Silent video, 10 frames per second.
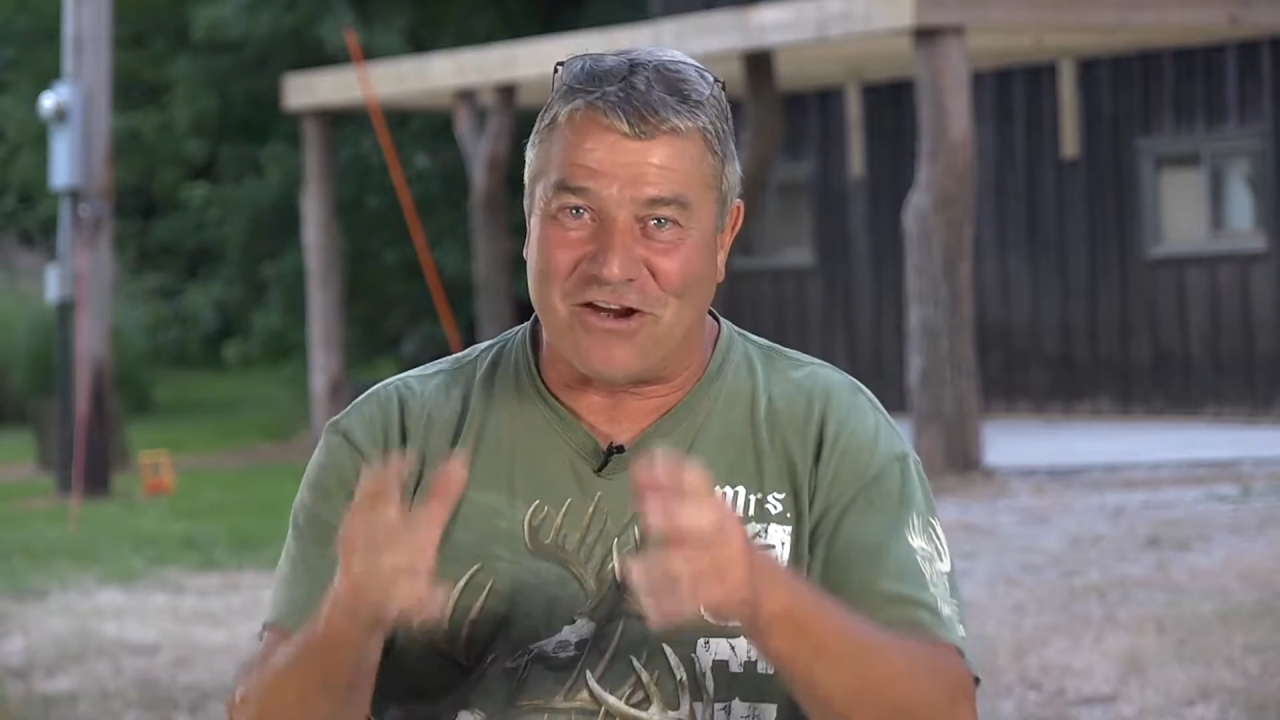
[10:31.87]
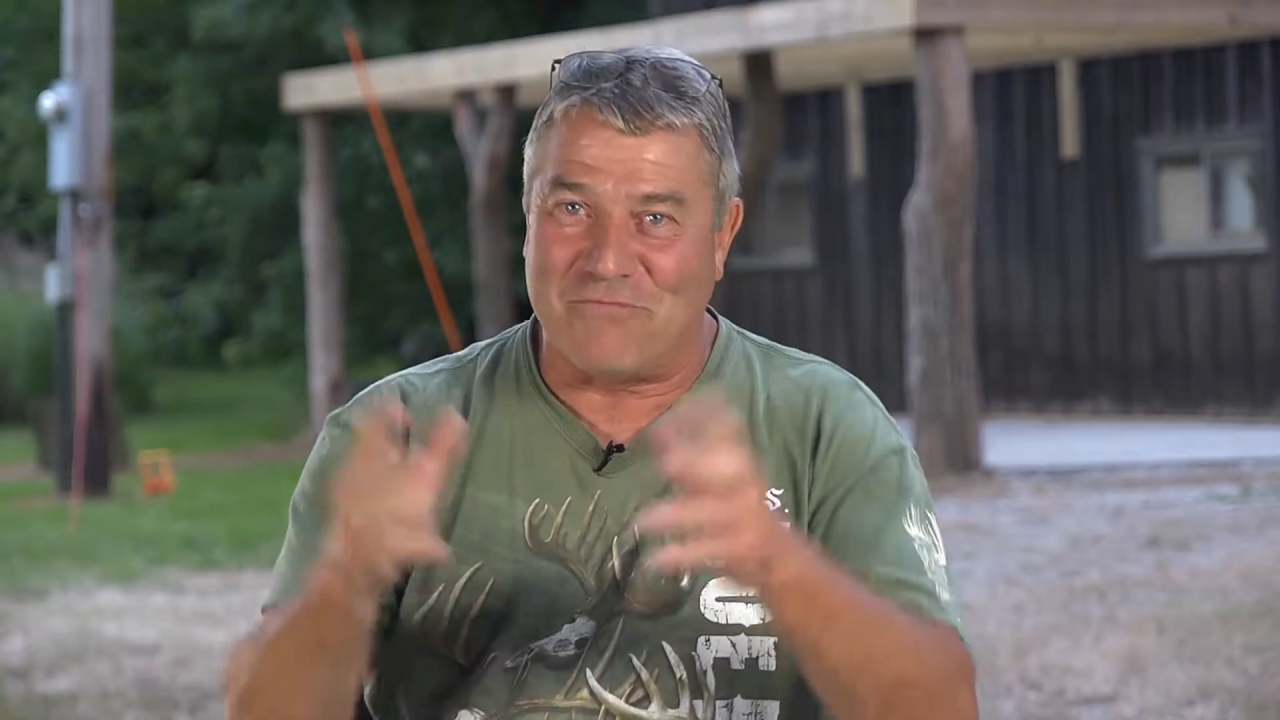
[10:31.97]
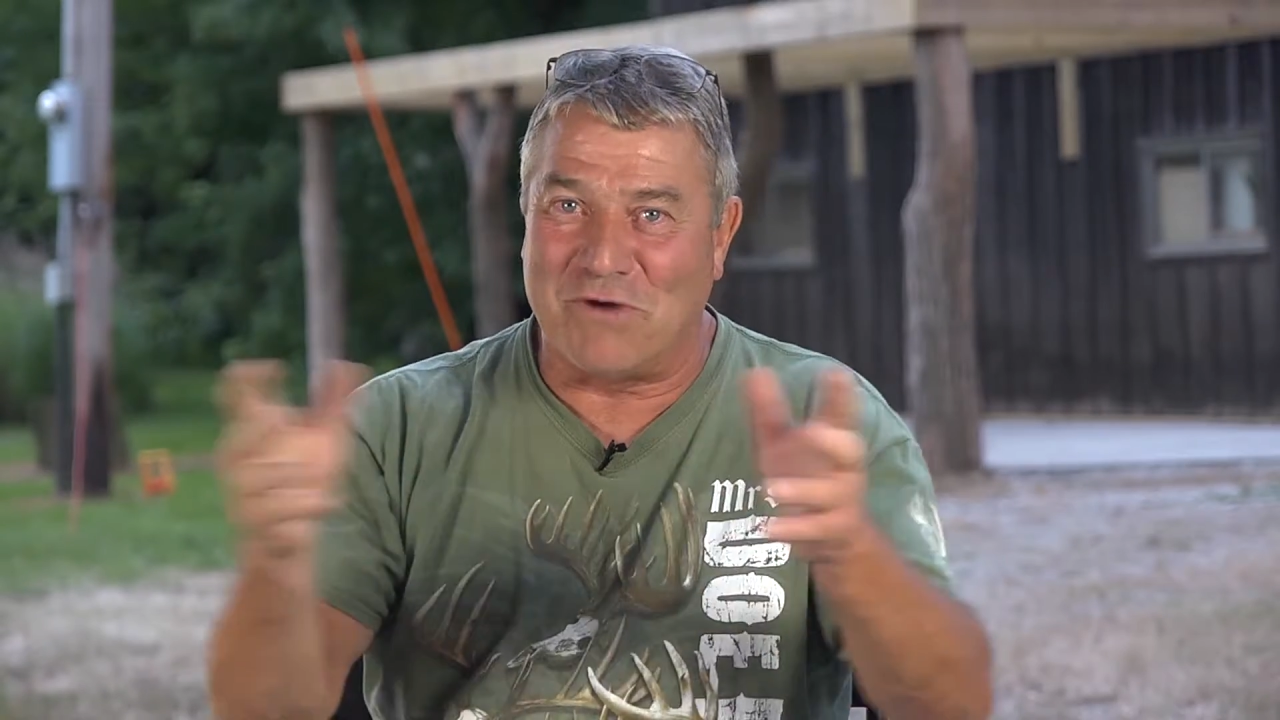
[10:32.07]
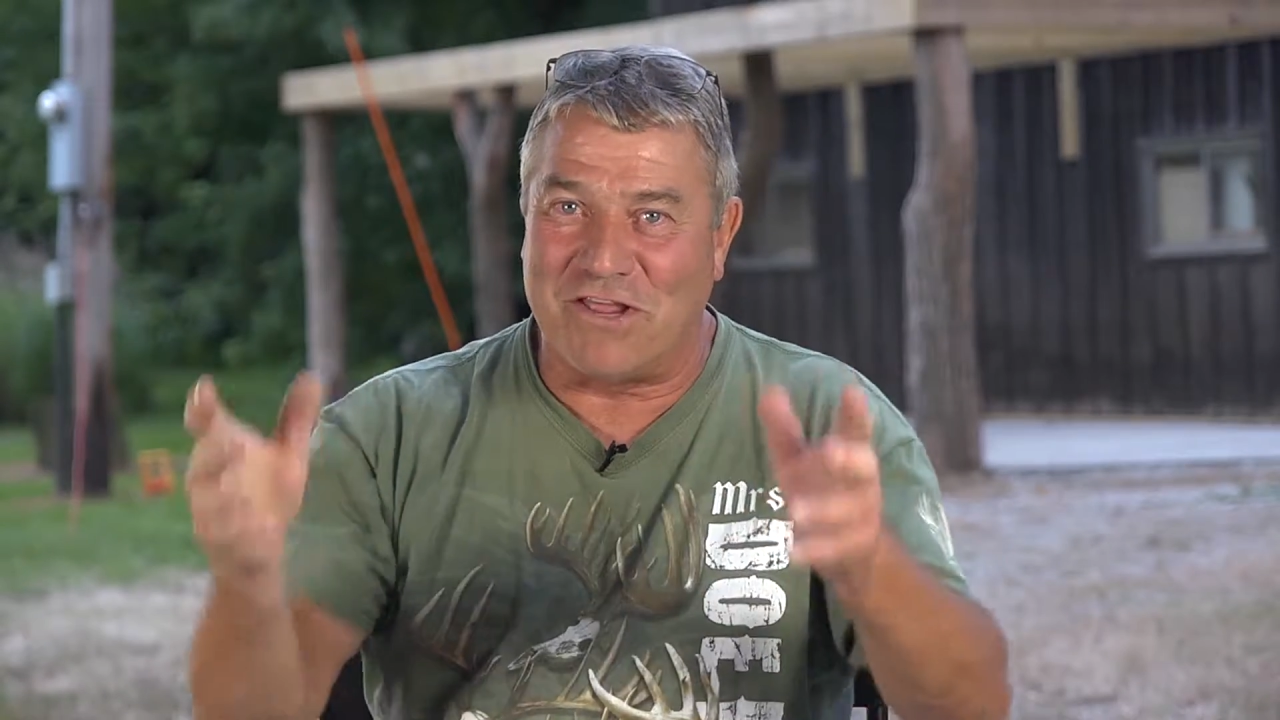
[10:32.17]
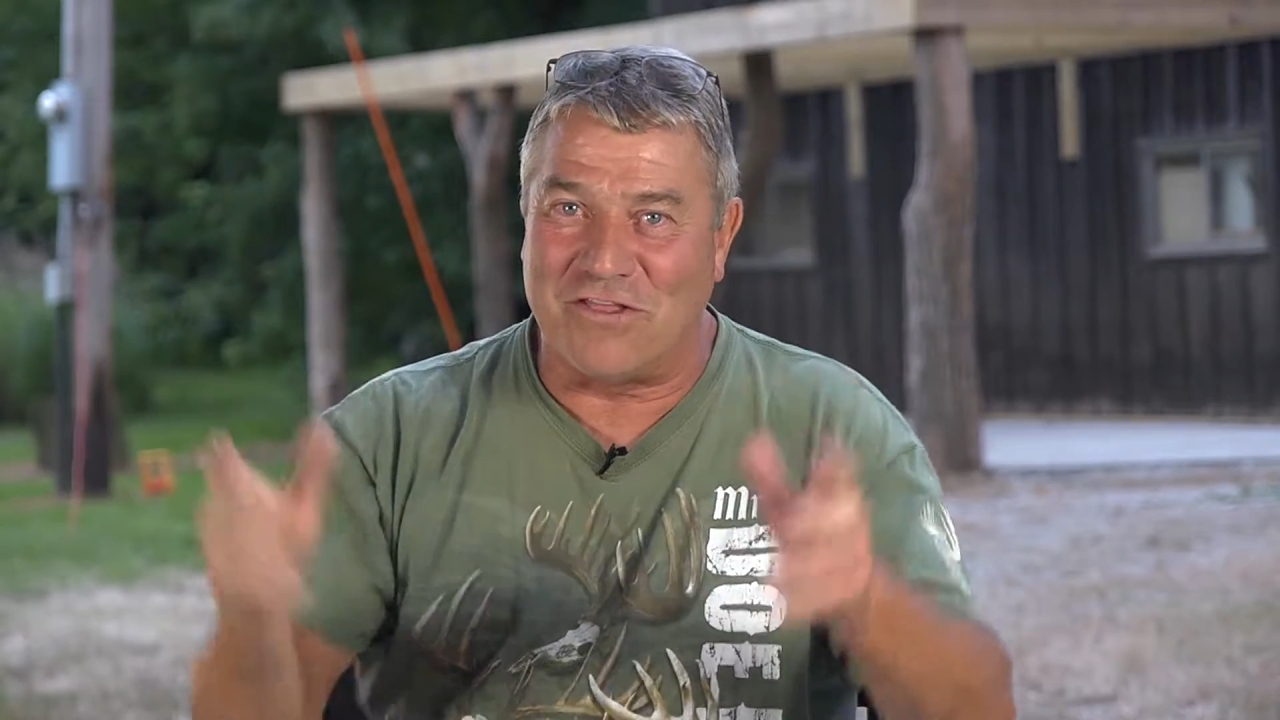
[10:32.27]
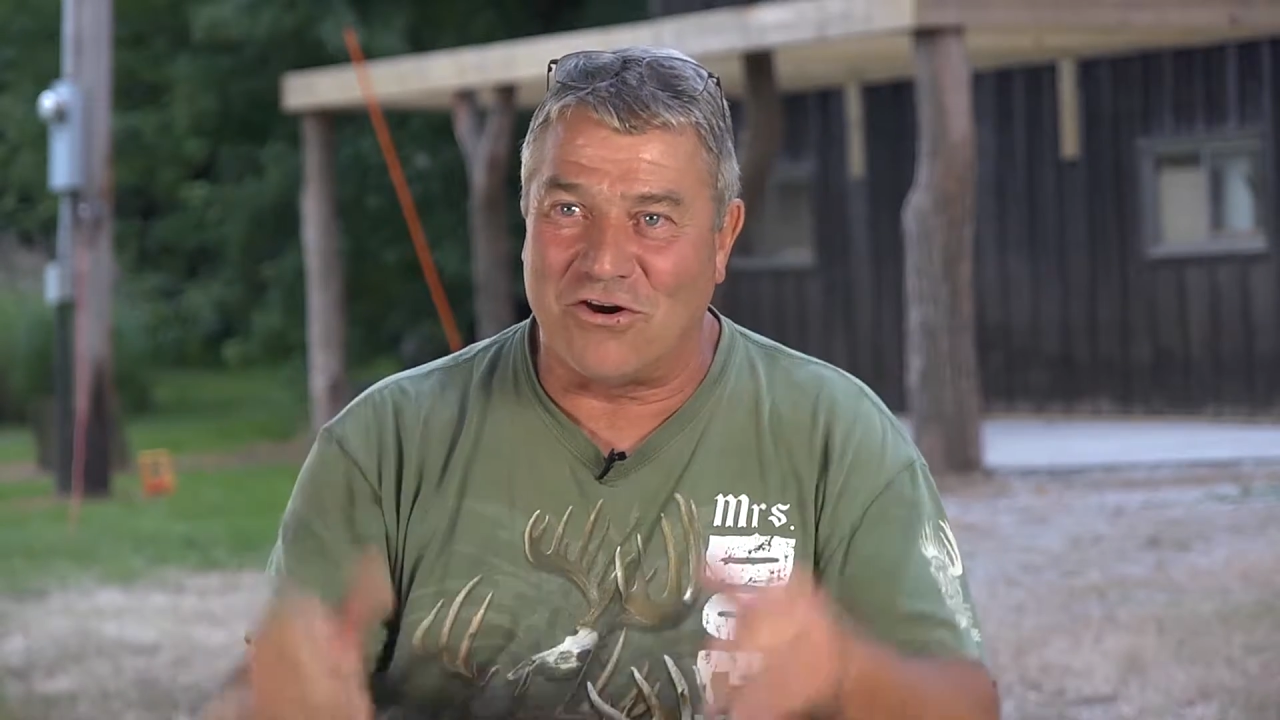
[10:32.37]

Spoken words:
everybody that